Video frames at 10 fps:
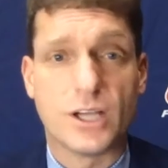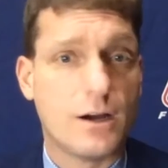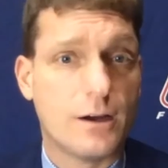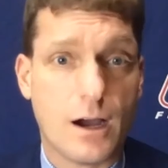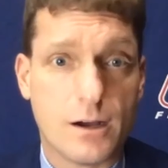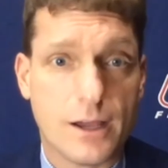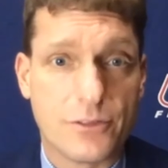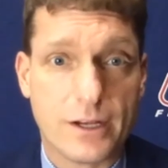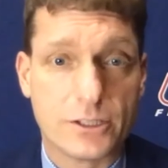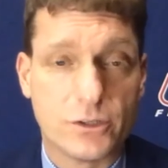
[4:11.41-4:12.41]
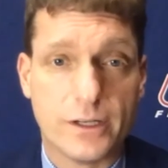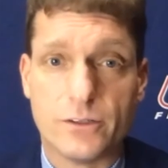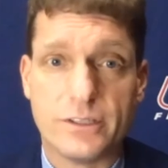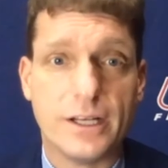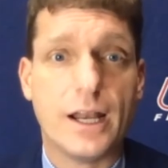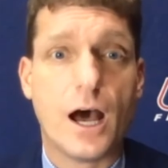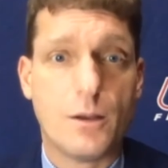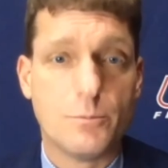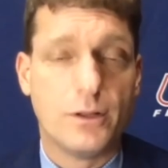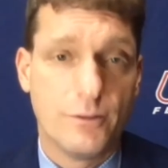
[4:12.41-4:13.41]
our our athletic trainer, did an
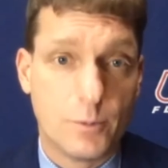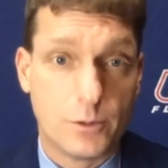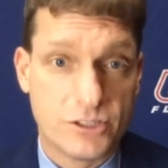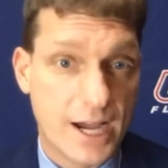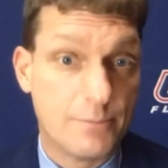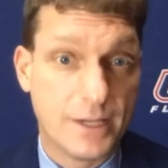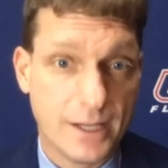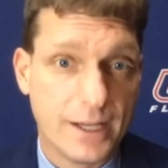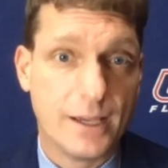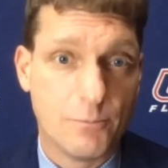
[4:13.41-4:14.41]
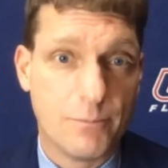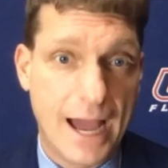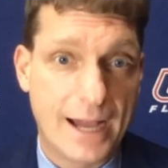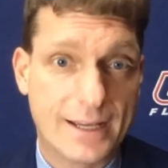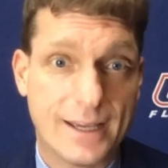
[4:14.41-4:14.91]
unbelievable job getting him back.